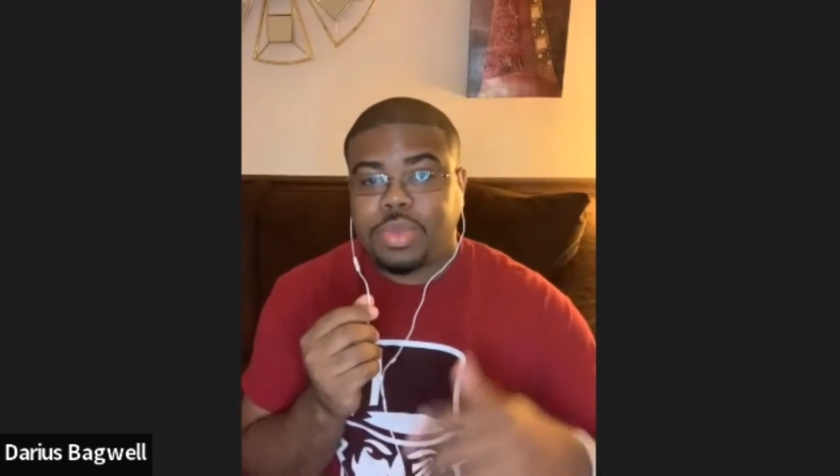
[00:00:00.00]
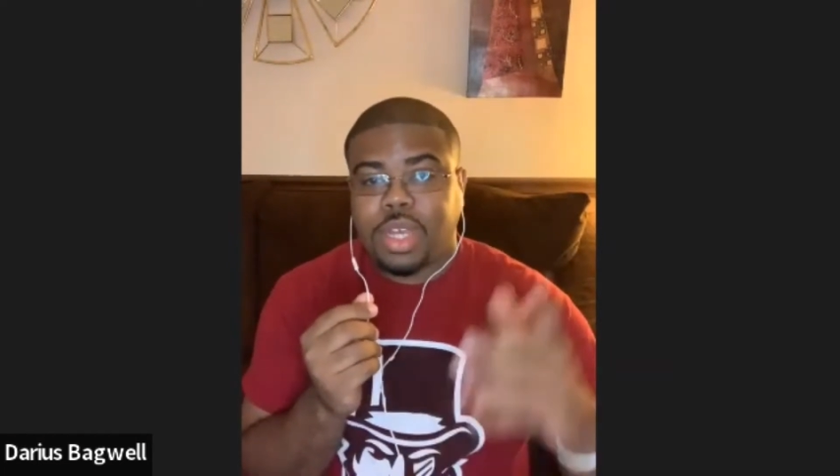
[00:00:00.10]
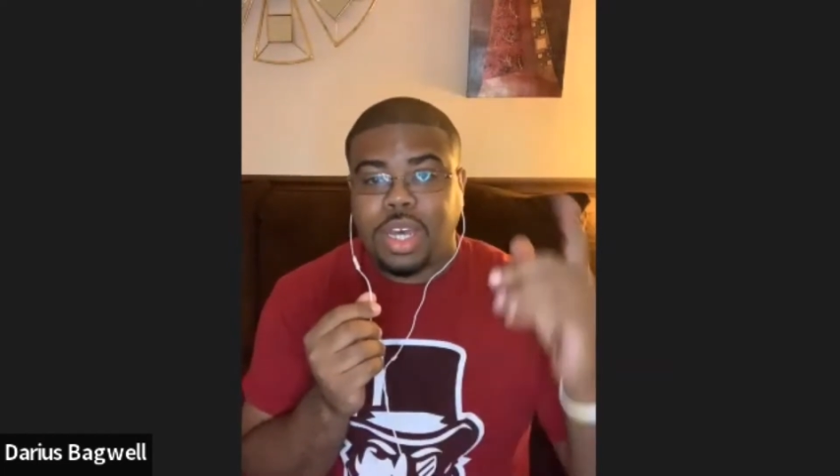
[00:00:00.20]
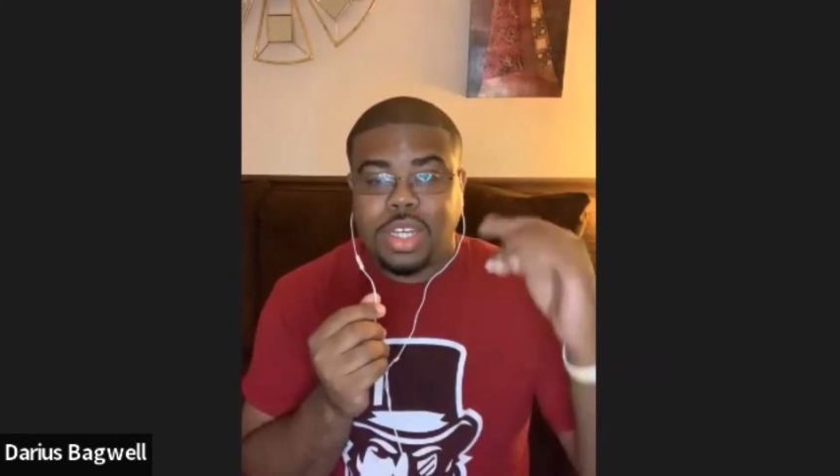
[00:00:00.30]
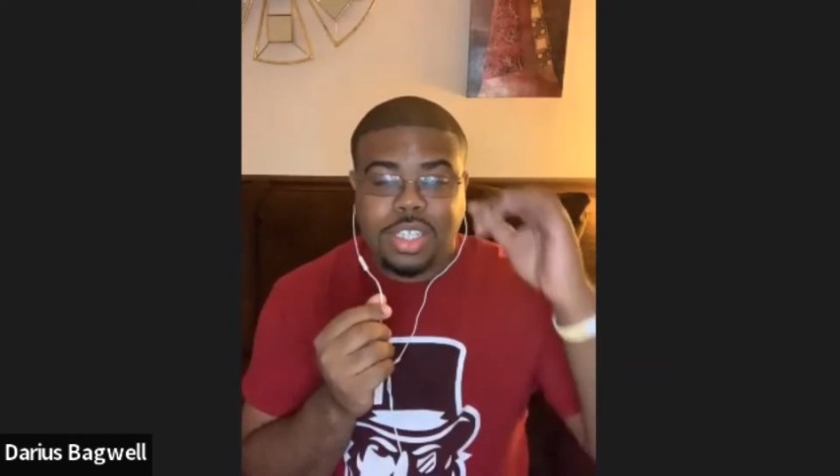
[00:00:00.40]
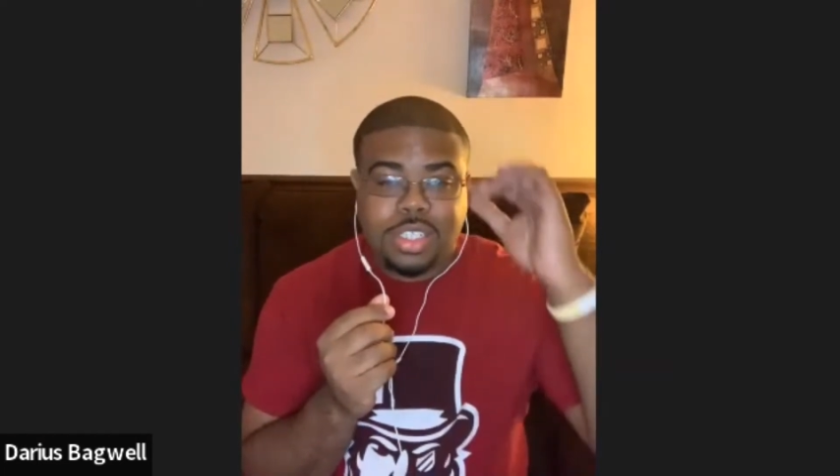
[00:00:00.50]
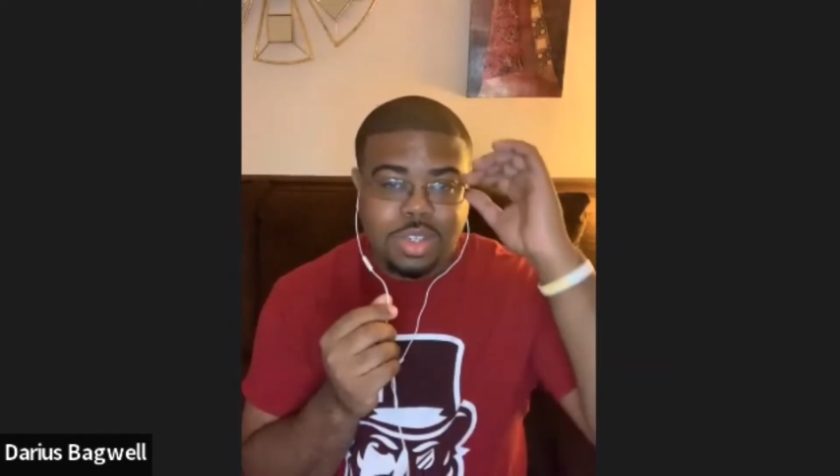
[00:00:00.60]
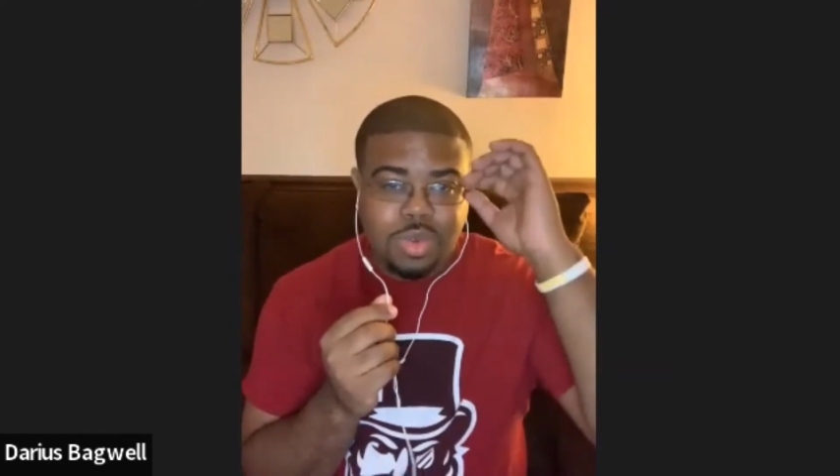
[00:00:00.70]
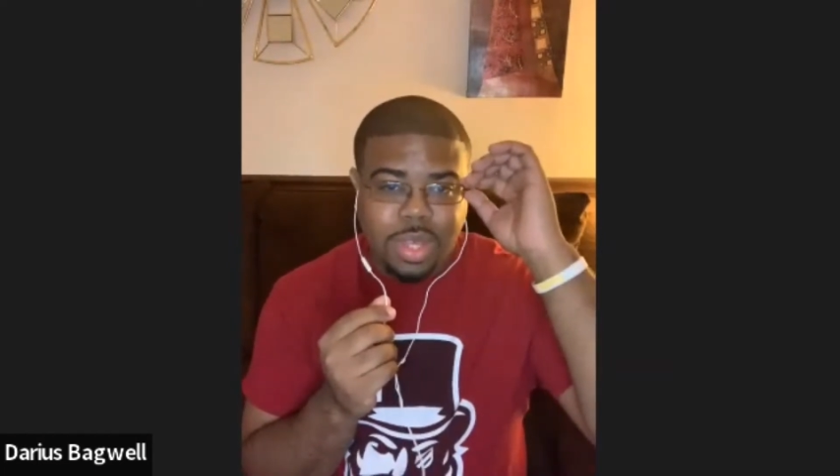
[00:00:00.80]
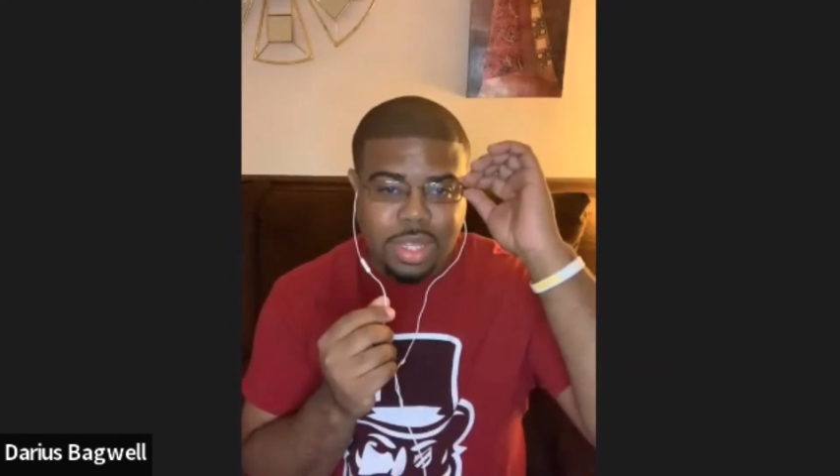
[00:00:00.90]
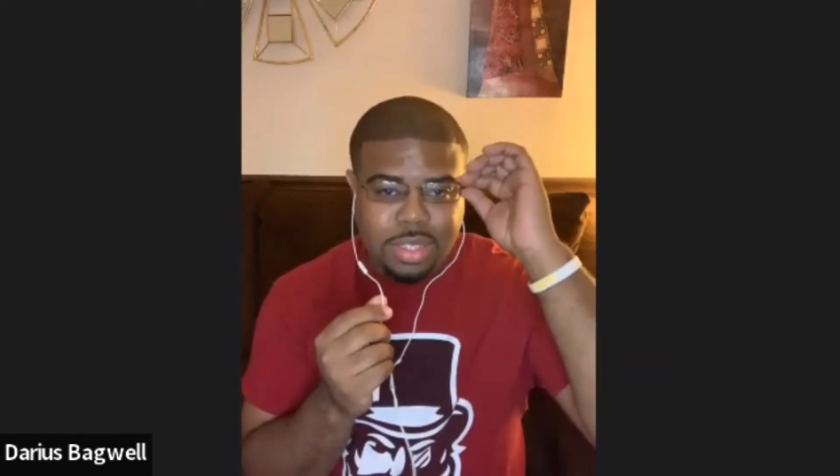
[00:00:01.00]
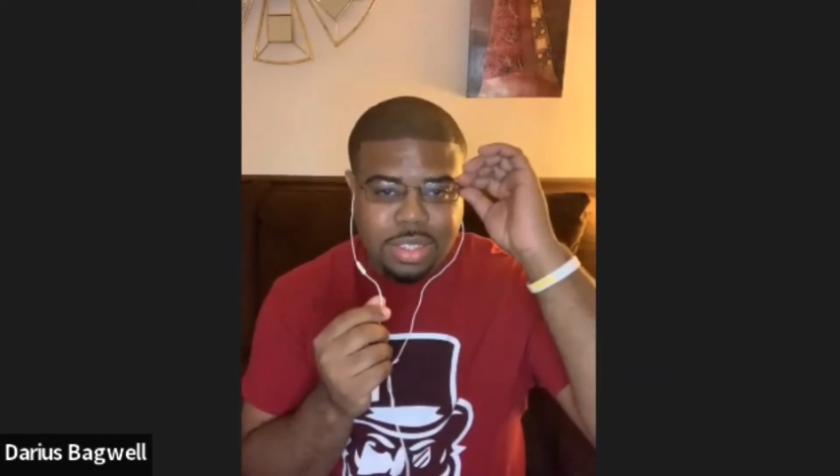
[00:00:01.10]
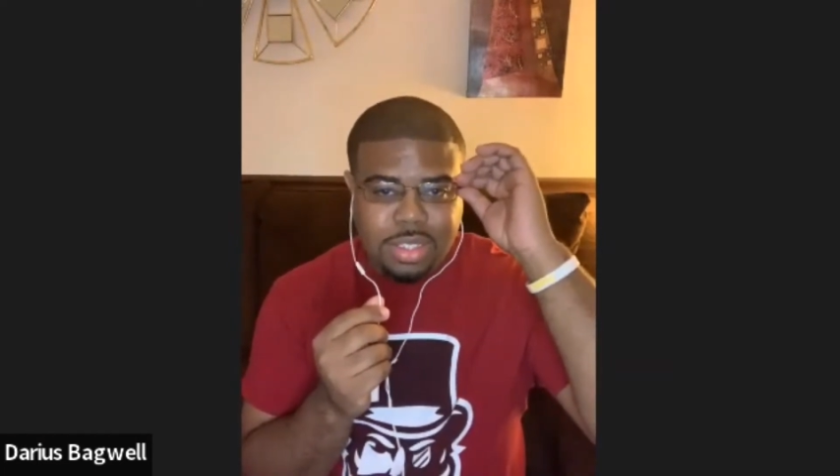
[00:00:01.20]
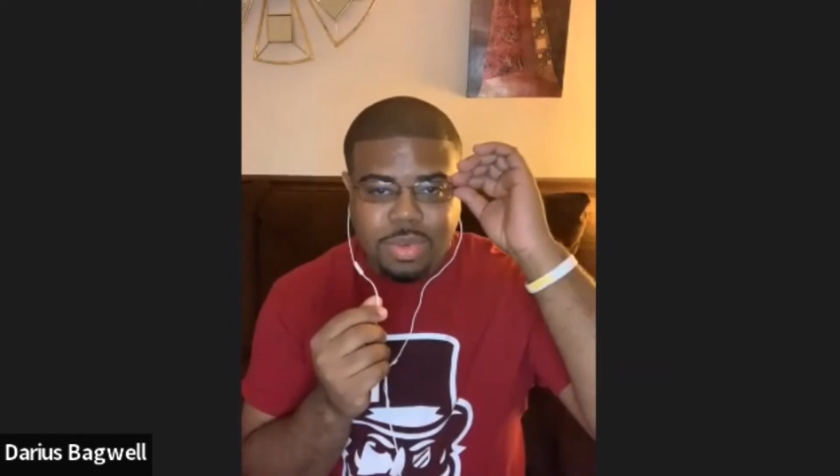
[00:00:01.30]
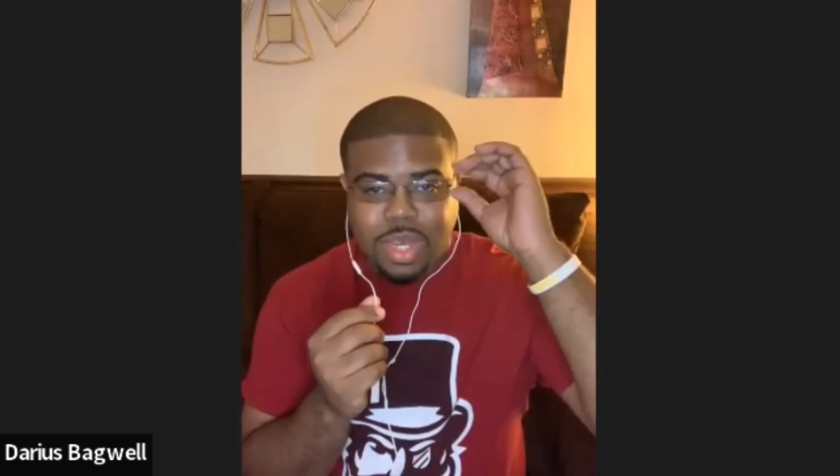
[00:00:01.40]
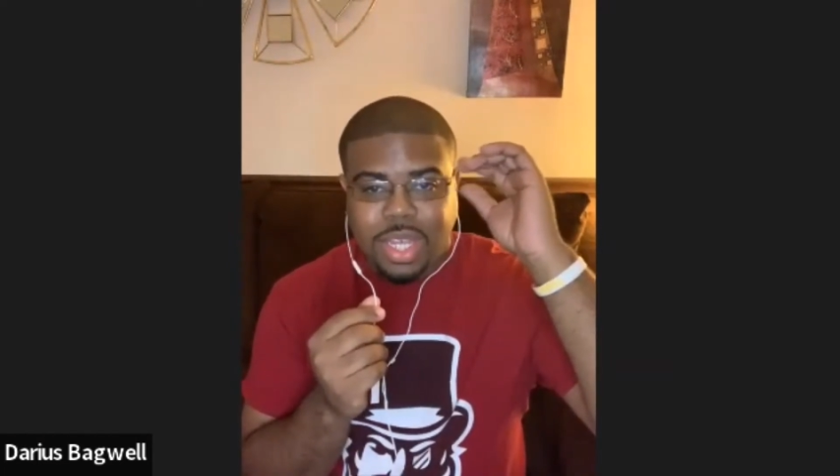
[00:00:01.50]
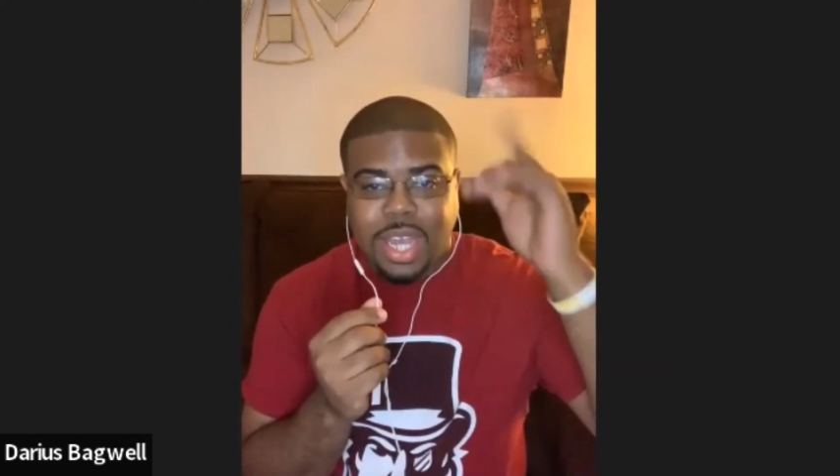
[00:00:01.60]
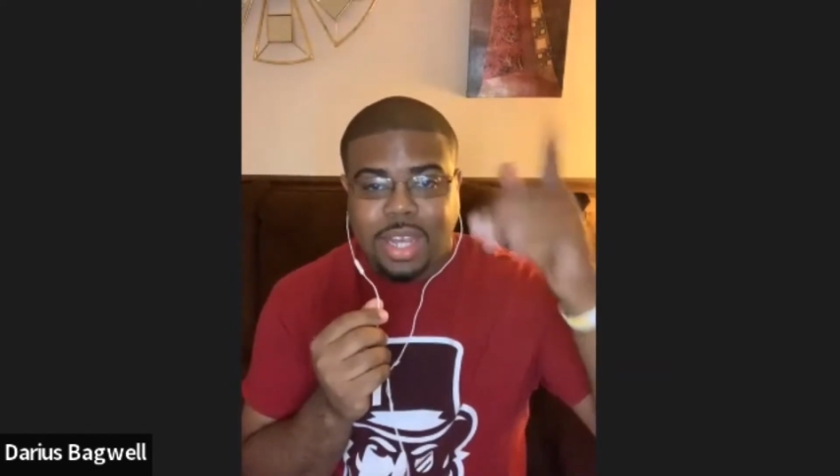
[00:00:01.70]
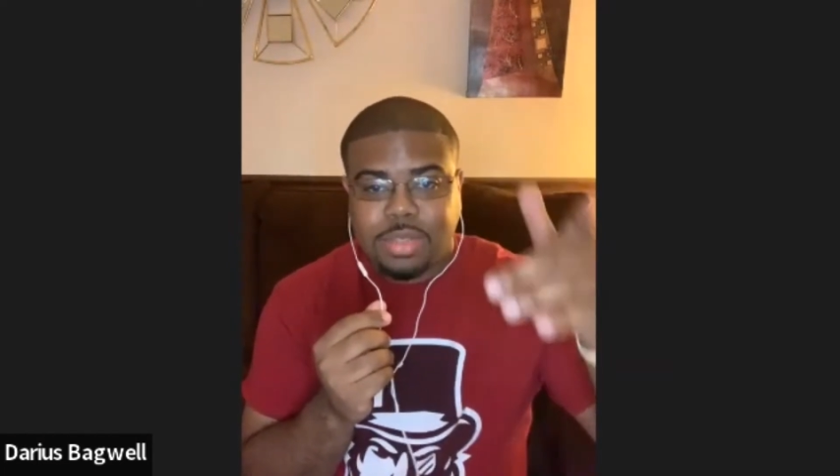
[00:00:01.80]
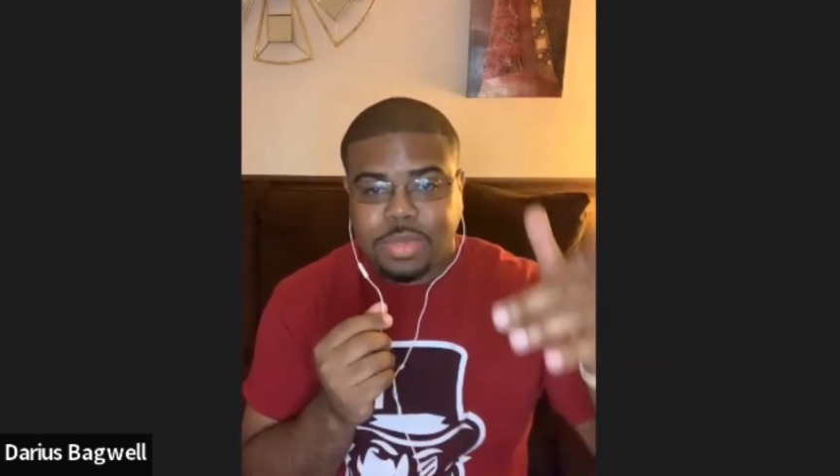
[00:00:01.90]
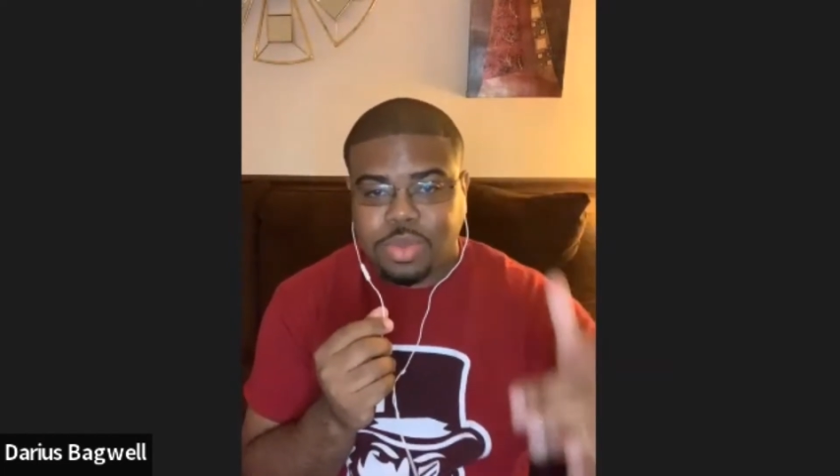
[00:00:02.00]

just some quick announcements,